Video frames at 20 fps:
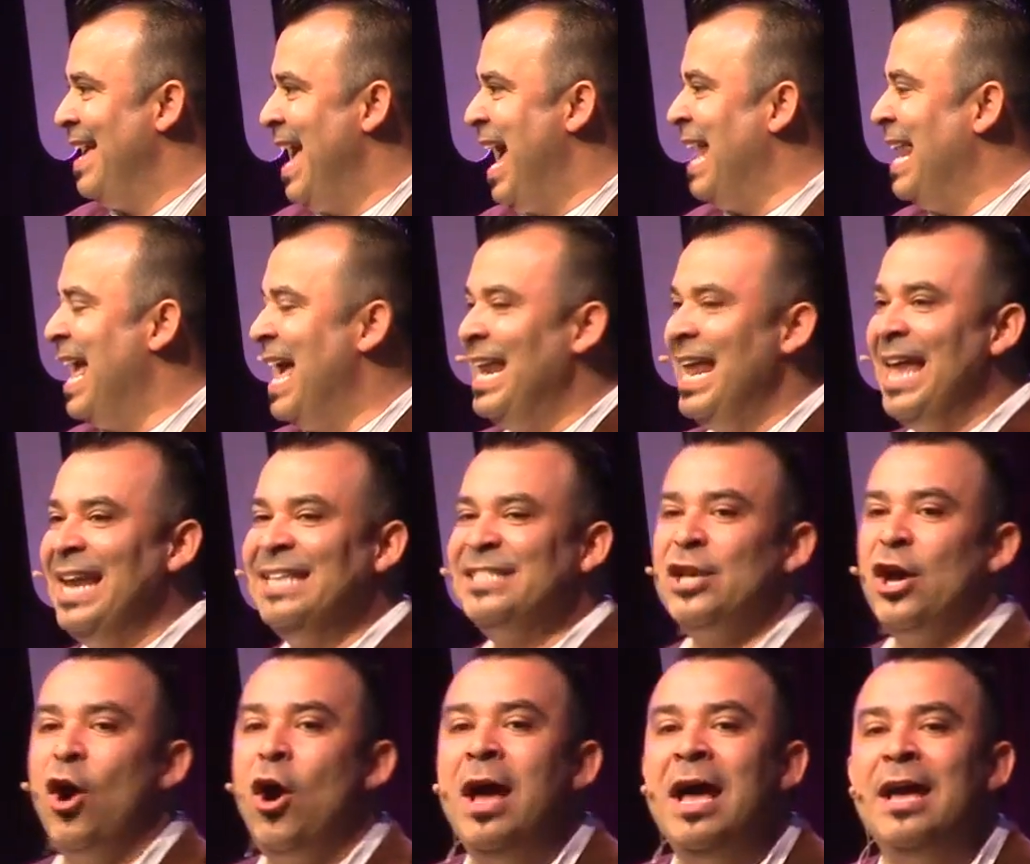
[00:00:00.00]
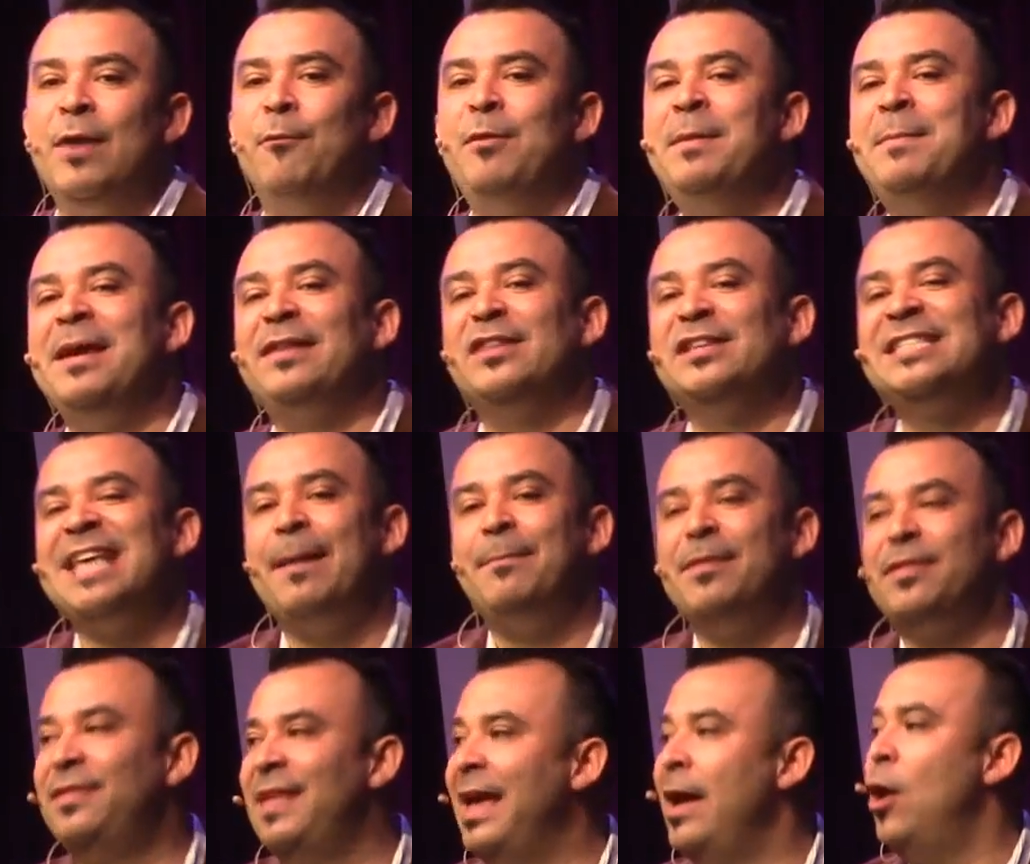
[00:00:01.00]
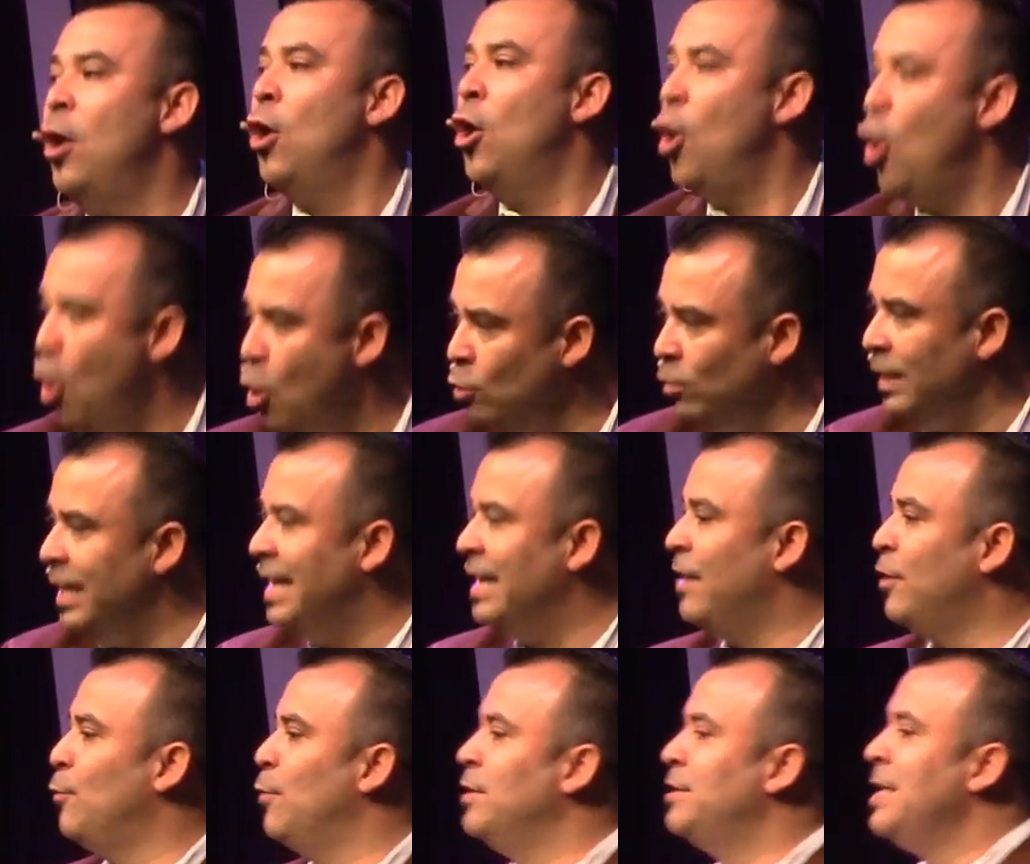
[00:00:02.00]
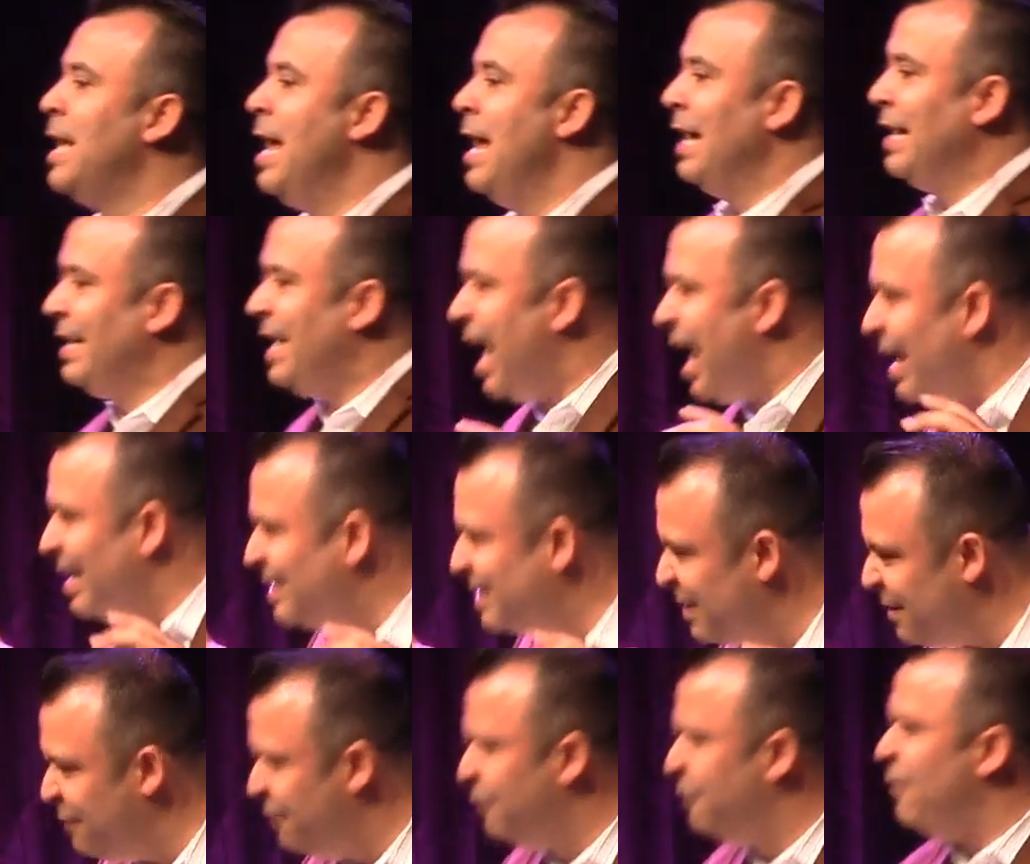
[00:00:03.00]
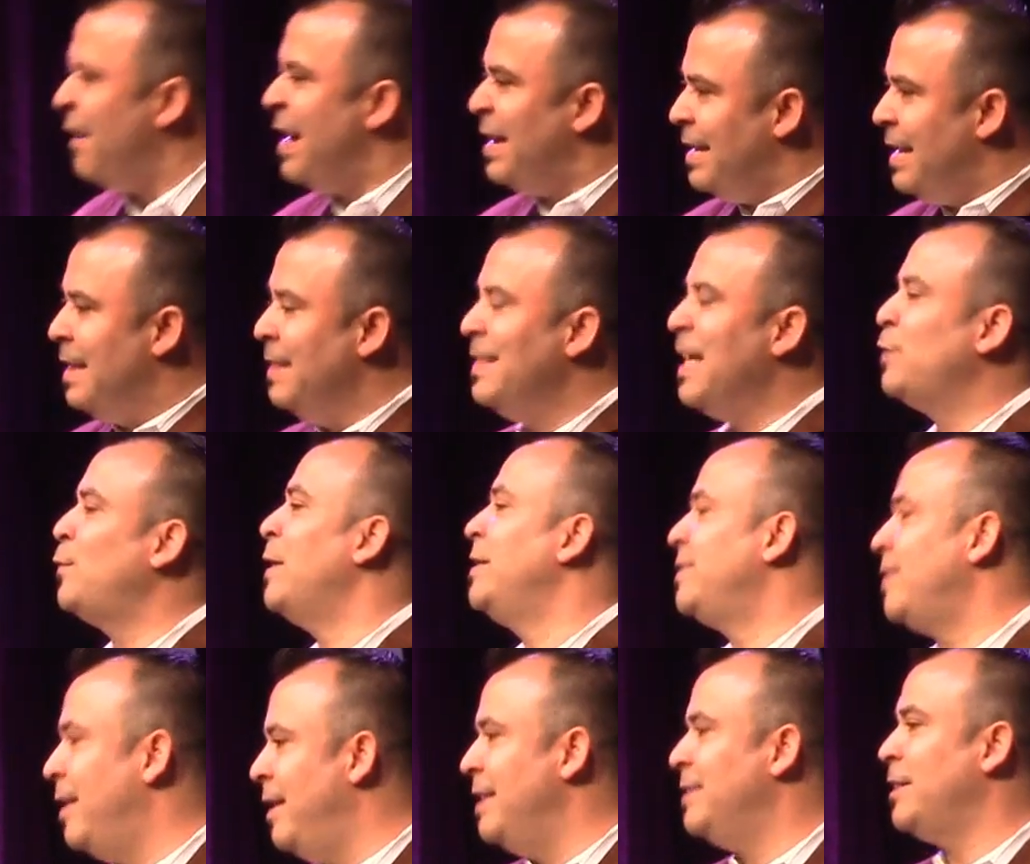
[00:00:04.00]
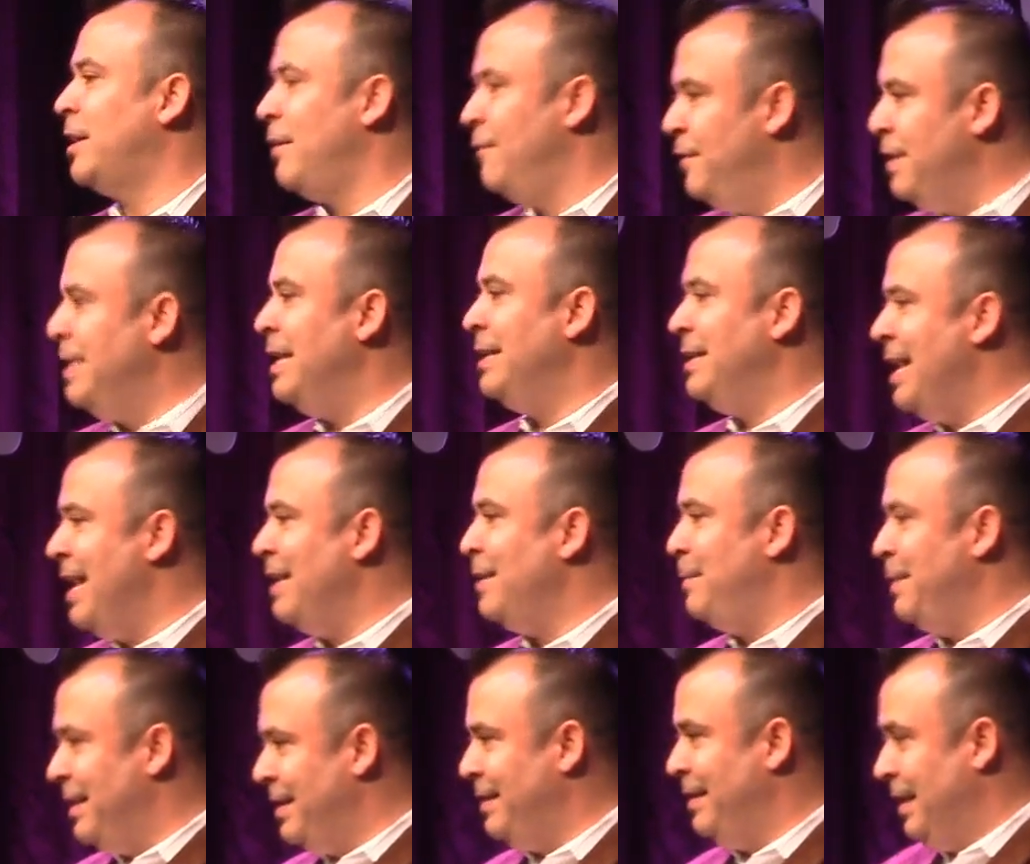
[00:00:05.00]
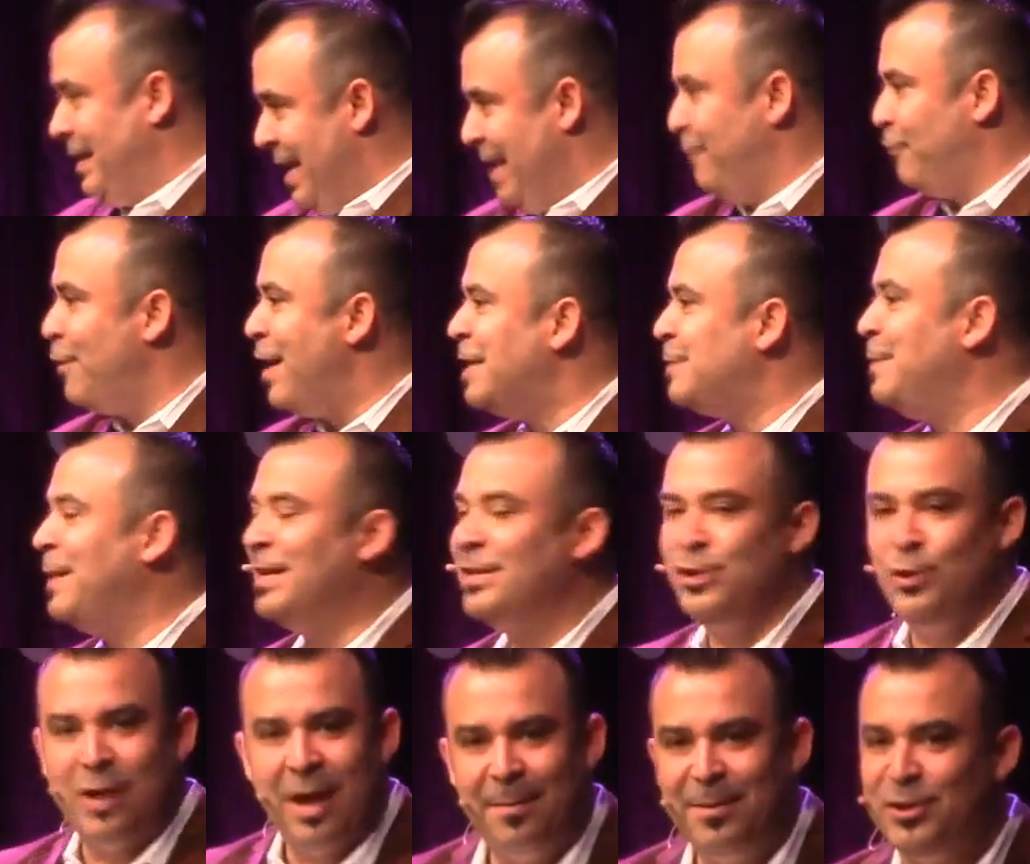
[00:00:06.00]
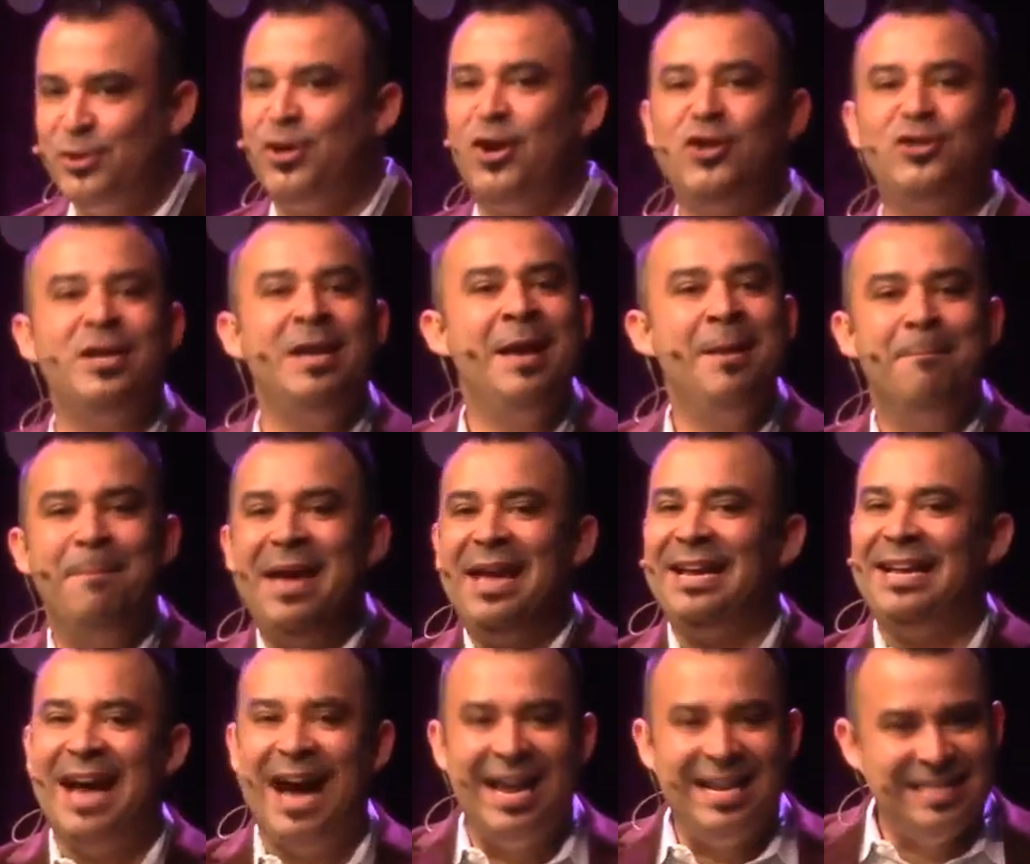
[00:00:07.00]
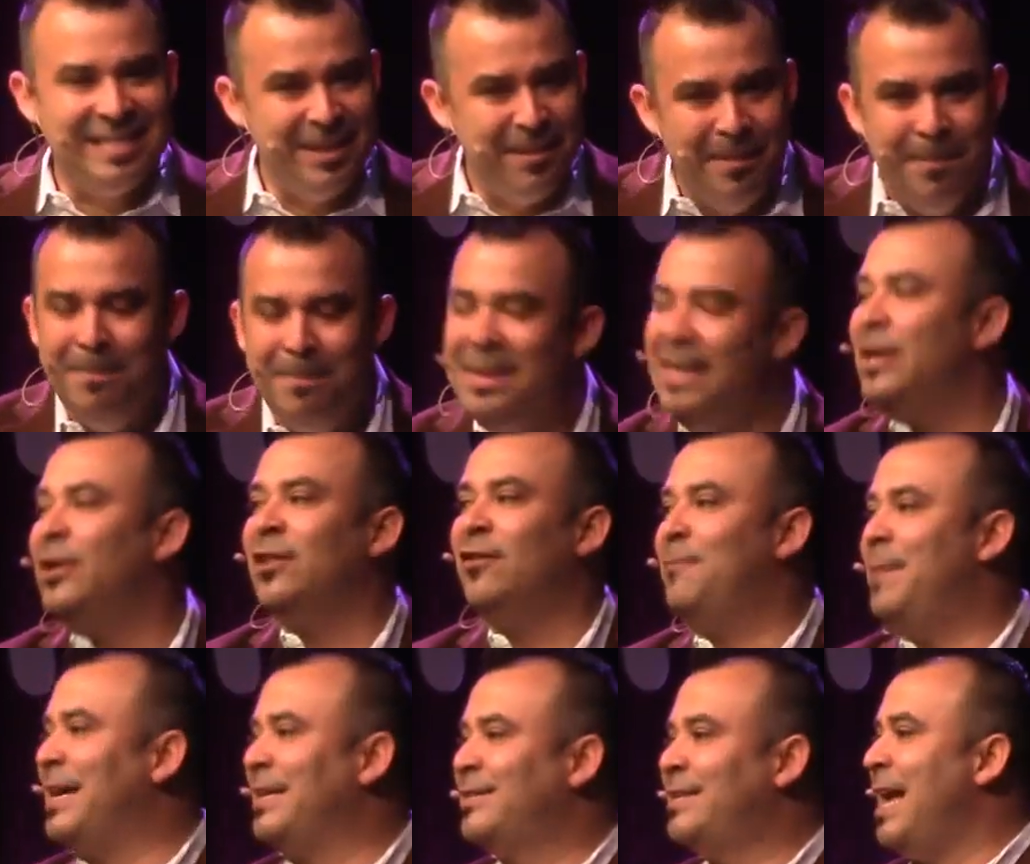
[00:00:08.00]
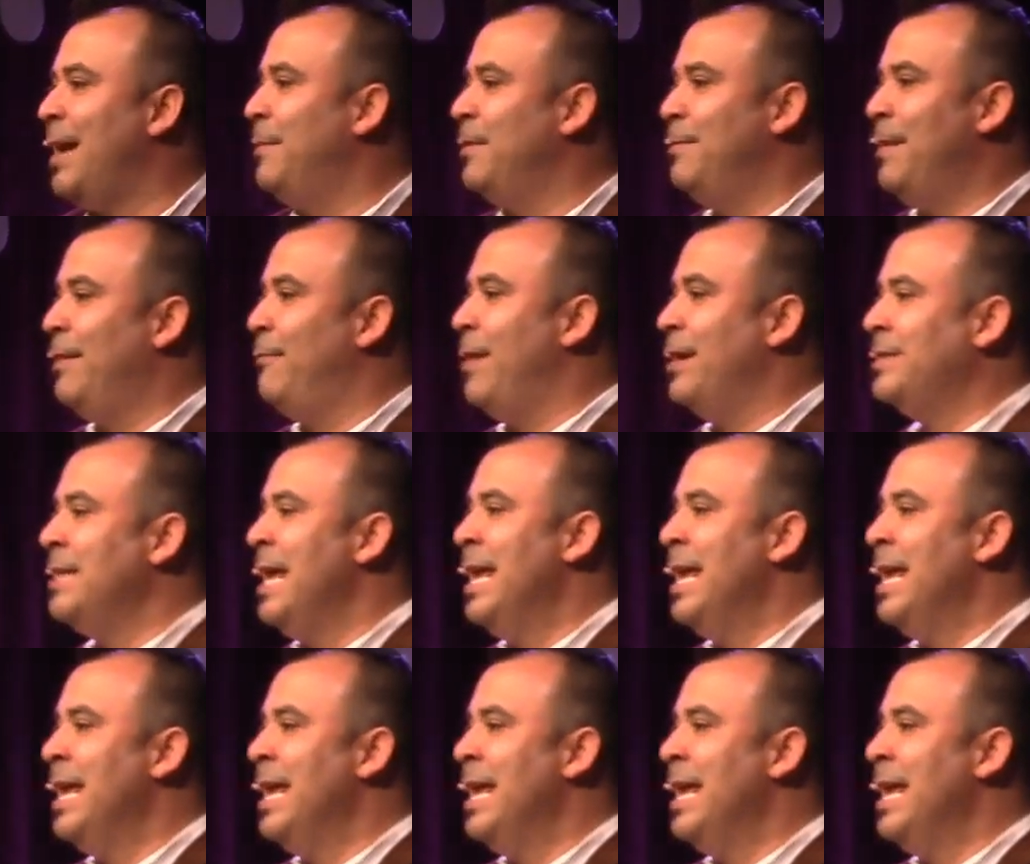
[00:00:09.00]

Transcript: And, and, and it's a, we make the Sabbath day holy. In other words, God is invited. That's why Sunday is a convenient day to be the day of rest because you come to church. Man, God is in the middle of my Sabbath, my rest.